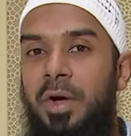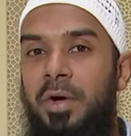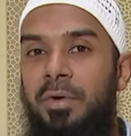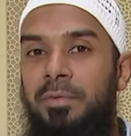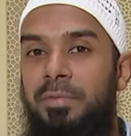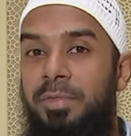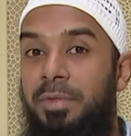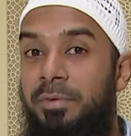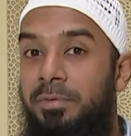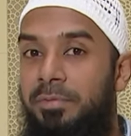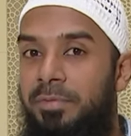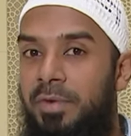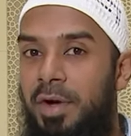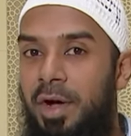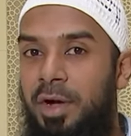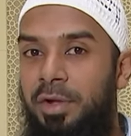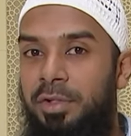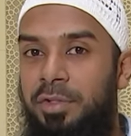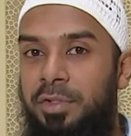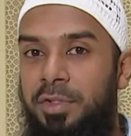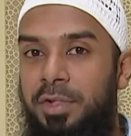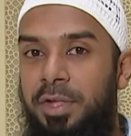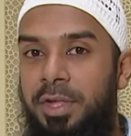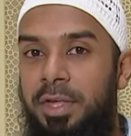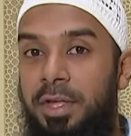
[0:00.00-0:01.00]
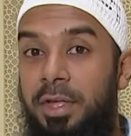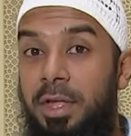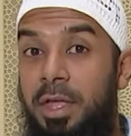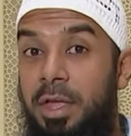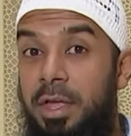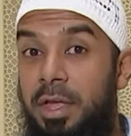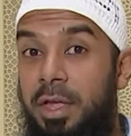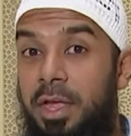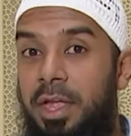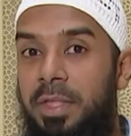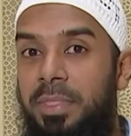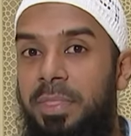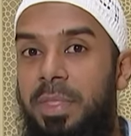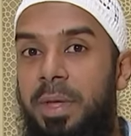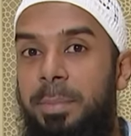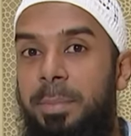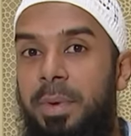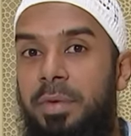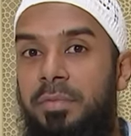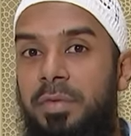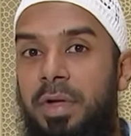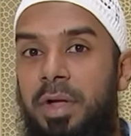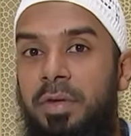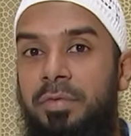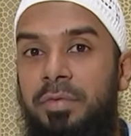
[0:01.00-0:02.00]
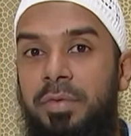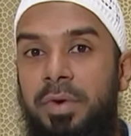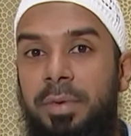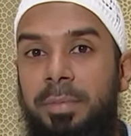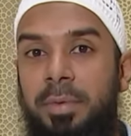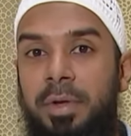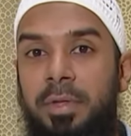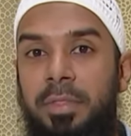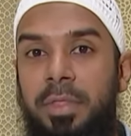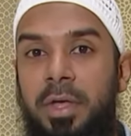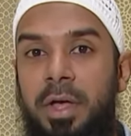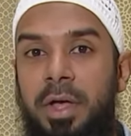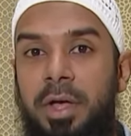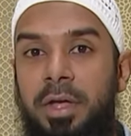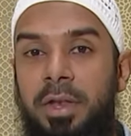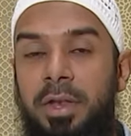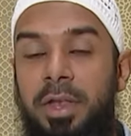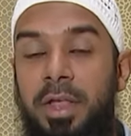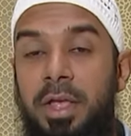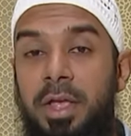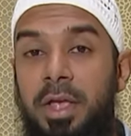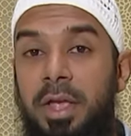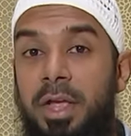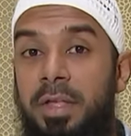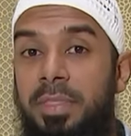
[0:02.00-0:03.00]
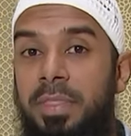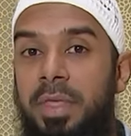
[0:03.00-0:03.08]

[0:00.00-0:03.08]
of the fasting in the month of Ramadan.